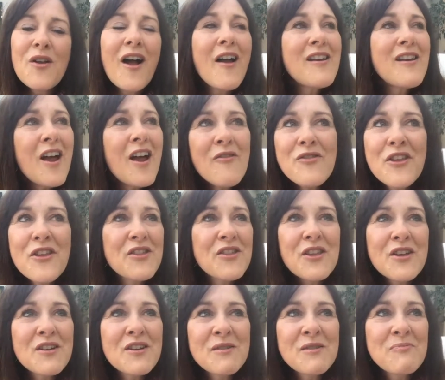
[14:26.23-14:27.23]
I love that
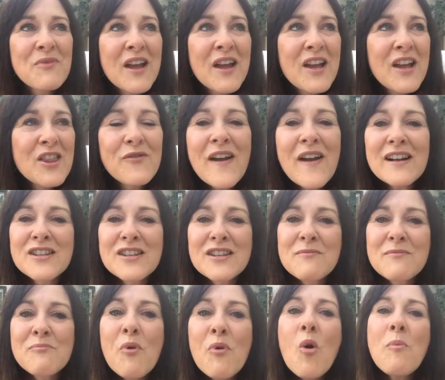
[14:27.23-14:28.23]
the fact
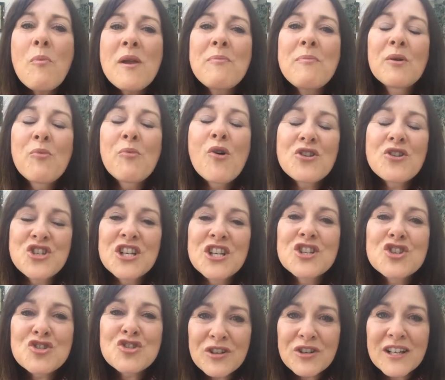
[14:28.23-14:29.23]
that more people are watching
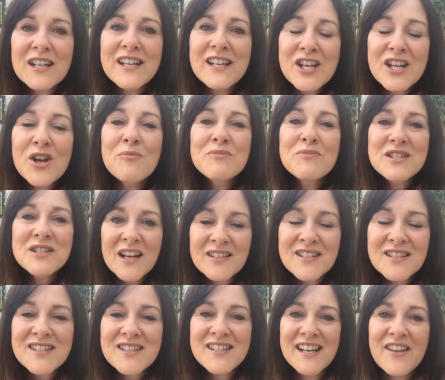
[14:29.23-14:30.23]
Strictly Come
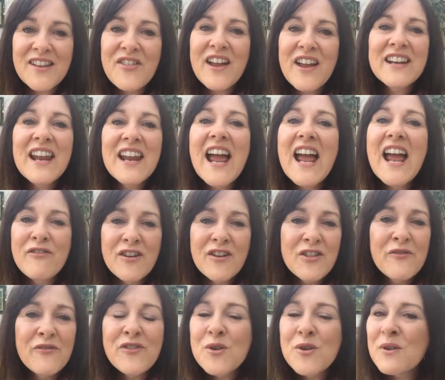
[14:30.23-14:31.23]
Dancing than ever.
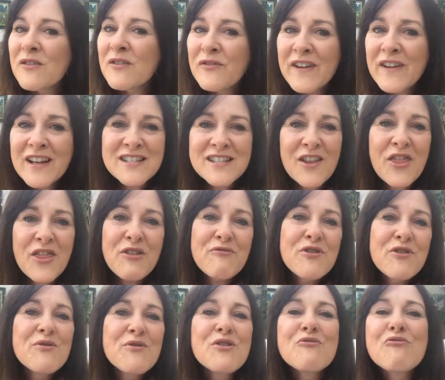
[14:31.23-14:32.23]
The viewing figures are
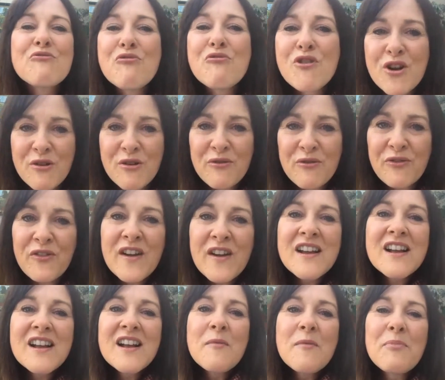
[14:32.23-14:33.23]
through the roof,
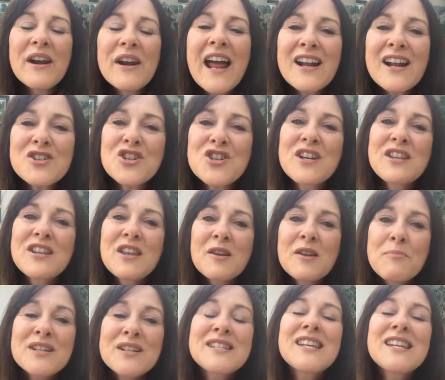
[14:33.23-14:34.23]
but actually the
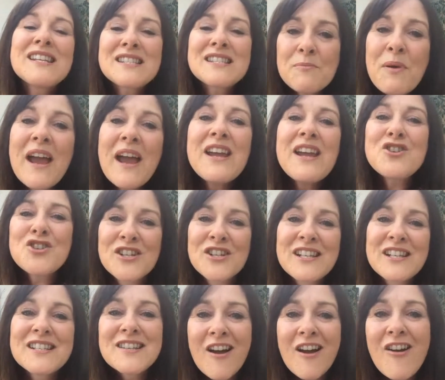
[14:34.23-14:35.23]
participation
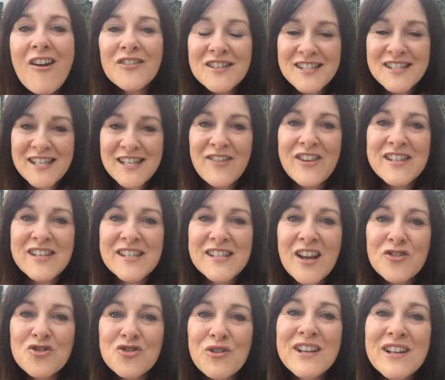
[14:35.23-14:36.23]
in dance in this
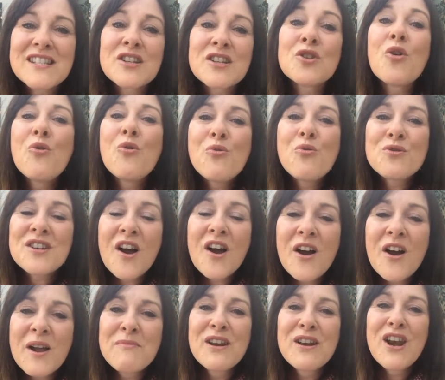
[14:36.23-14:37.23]
country is an
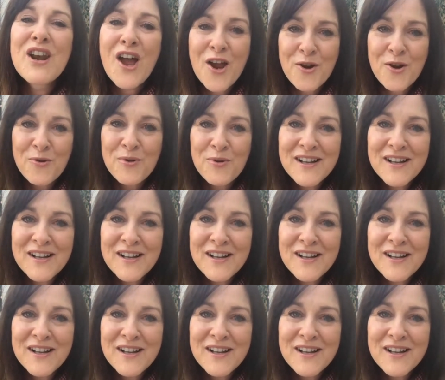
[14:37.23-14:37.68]
all-time low.